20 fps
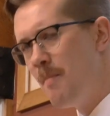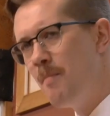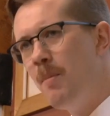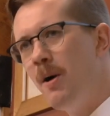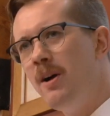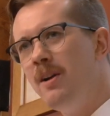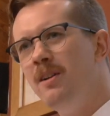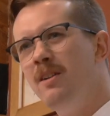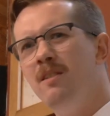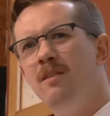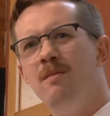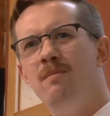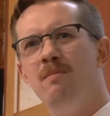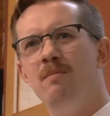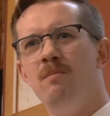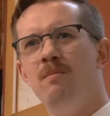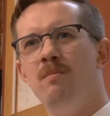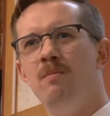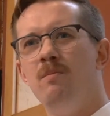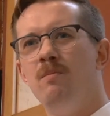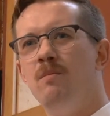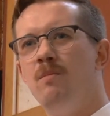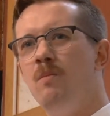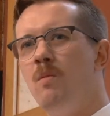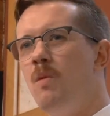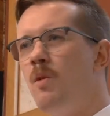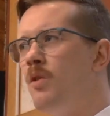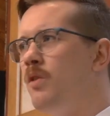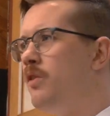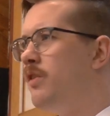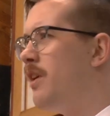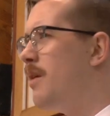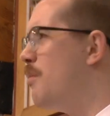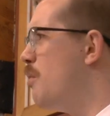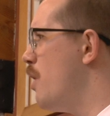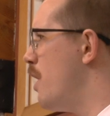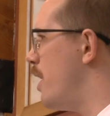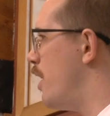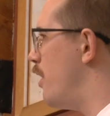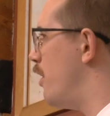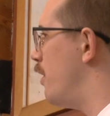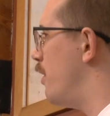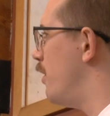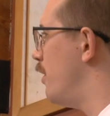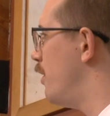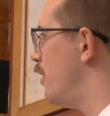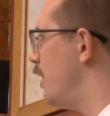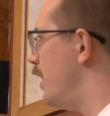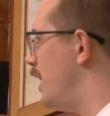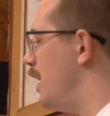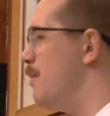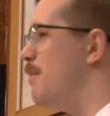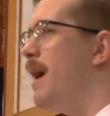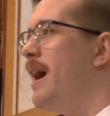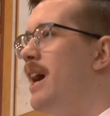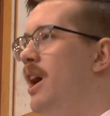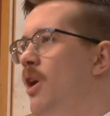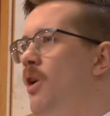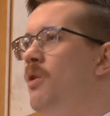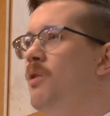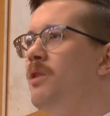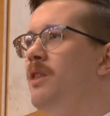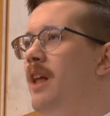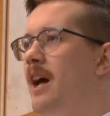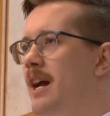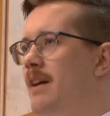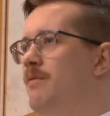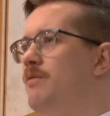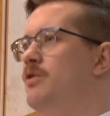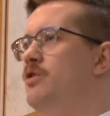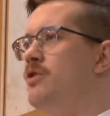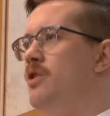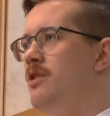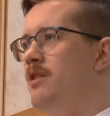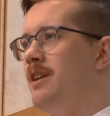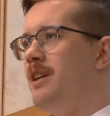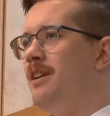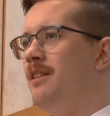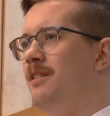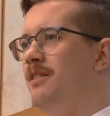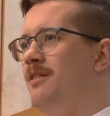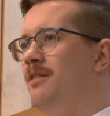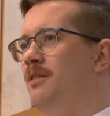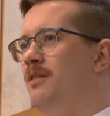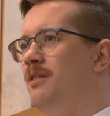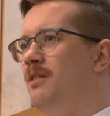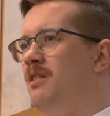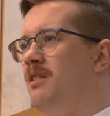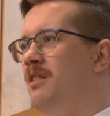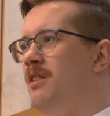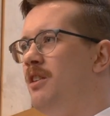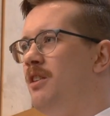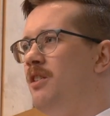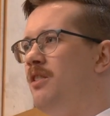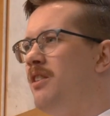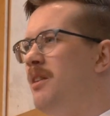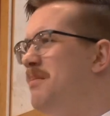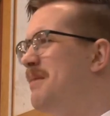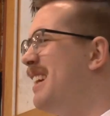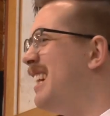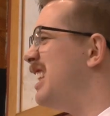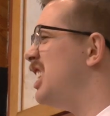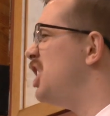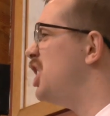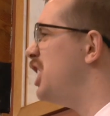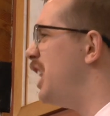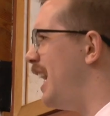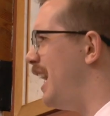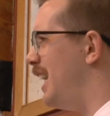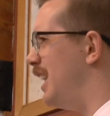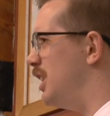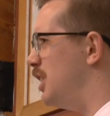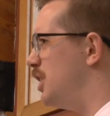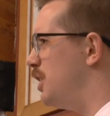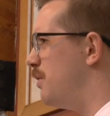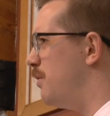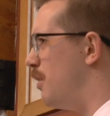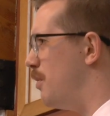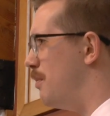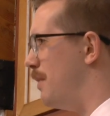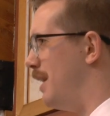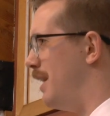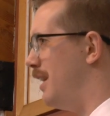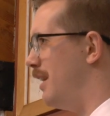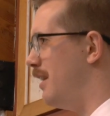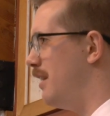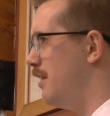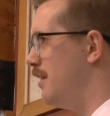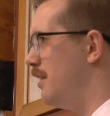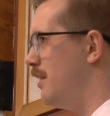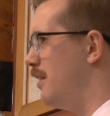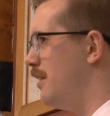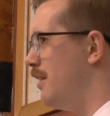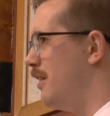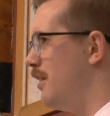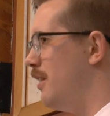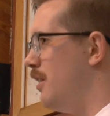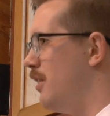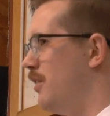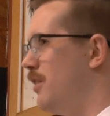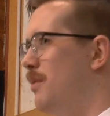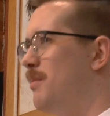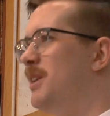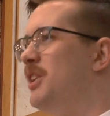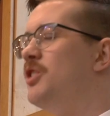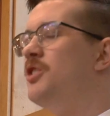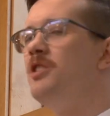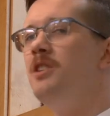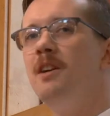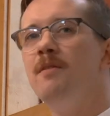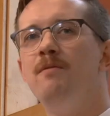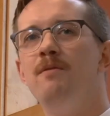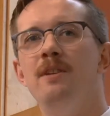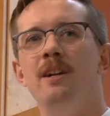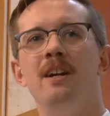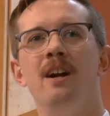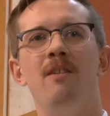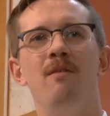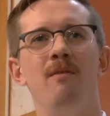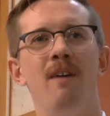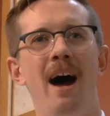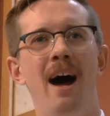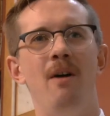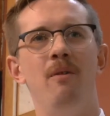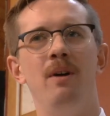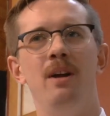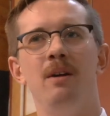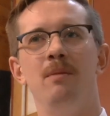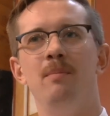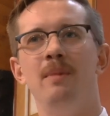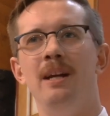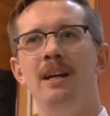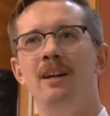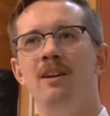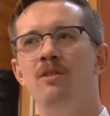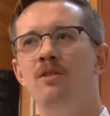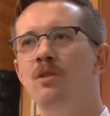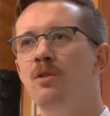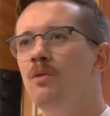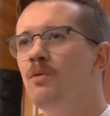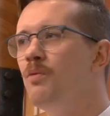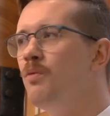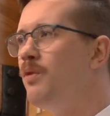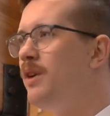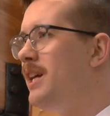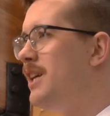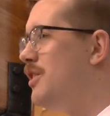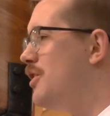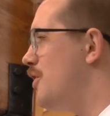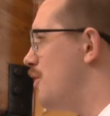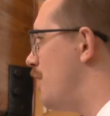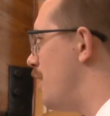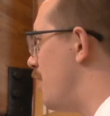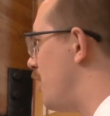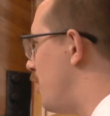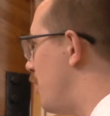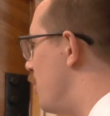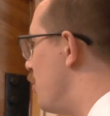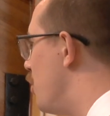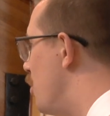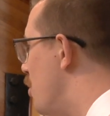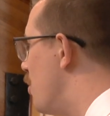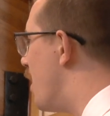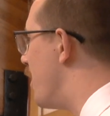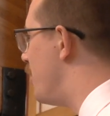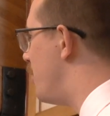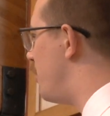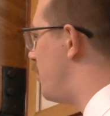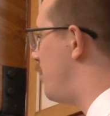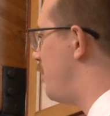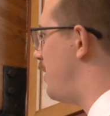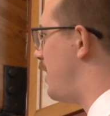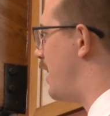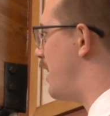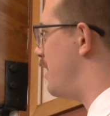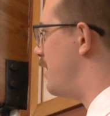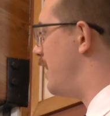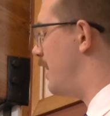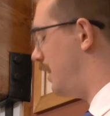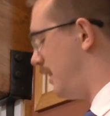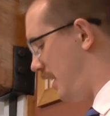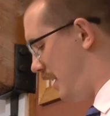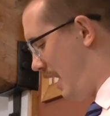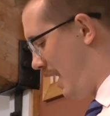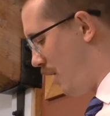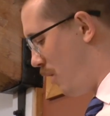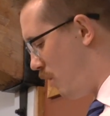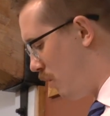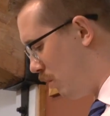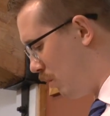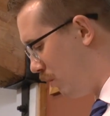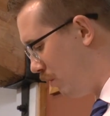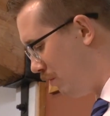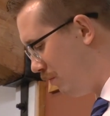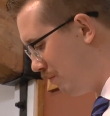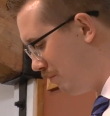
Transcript: But somewhere in my own life journey, something changed for me. Something shifted, allowing me to reach this new understanding that I hold.